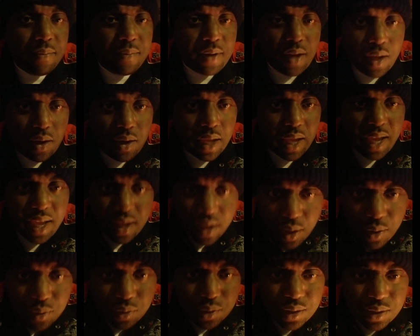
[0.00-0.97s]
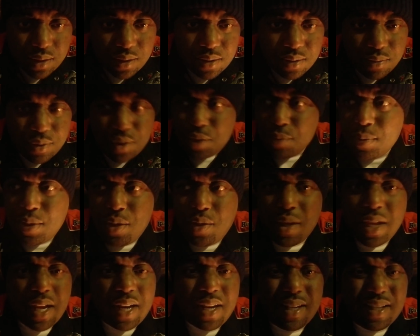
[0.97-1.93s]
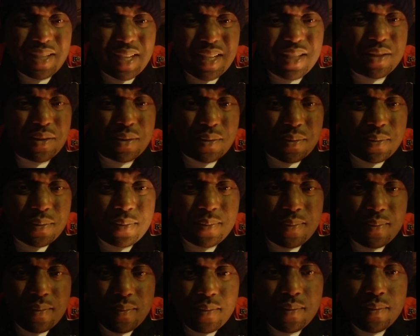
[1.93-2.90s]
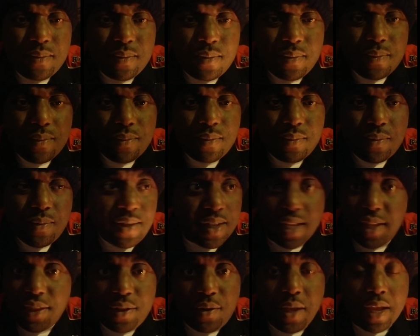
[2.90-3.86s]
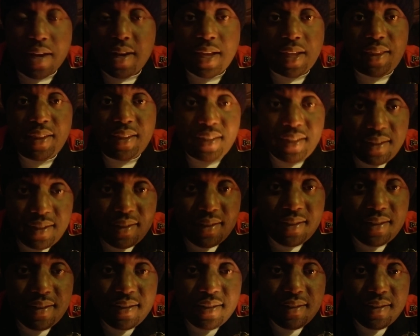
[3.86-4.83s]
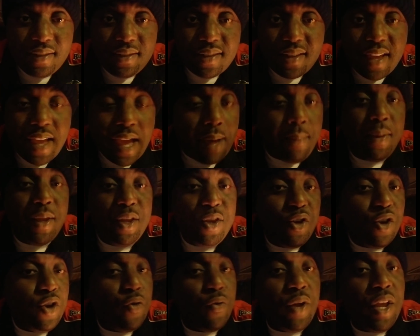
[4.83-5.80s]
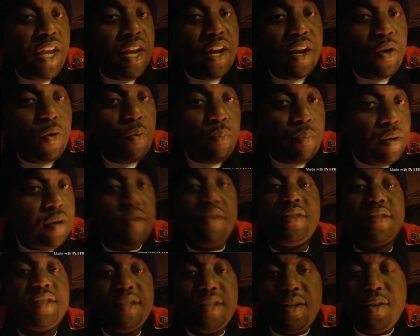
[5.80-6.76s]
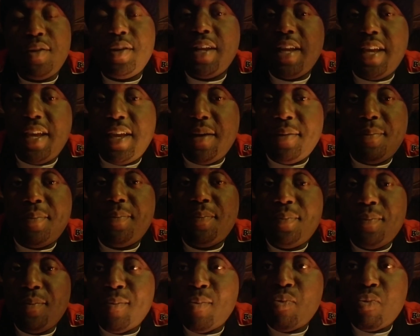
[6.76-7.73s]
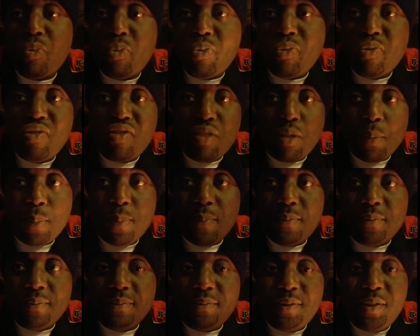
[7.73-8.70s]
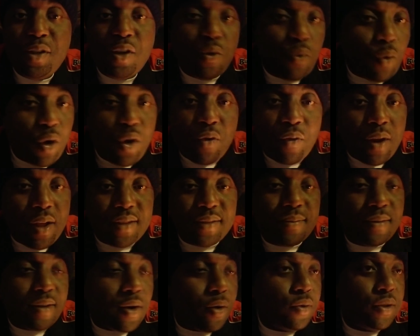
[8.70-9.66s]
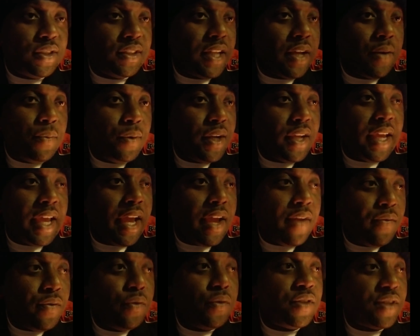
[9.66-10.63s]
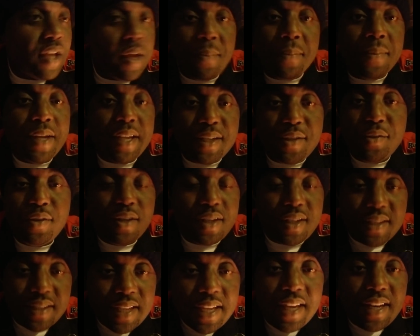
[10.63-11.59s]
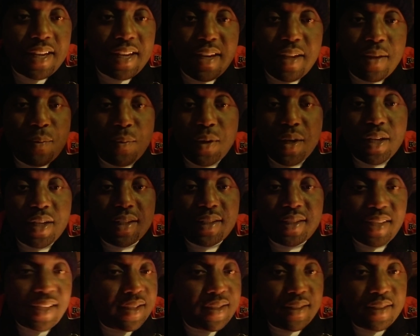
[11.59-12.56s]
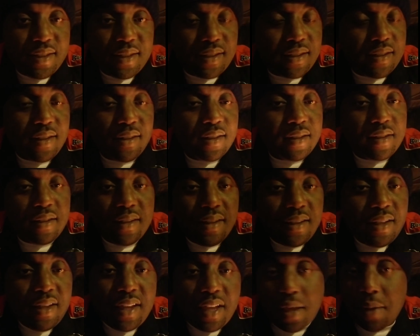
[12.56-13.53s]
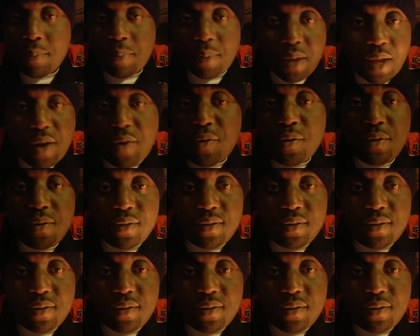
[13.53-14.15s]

head coach. What you mean you ain't got nothing to say to him? Nothing? You had nothing? I mean, you didn't read no books or no damn, worked around some coaches that would have gave you something that you could have said to them when the season just looked in peril.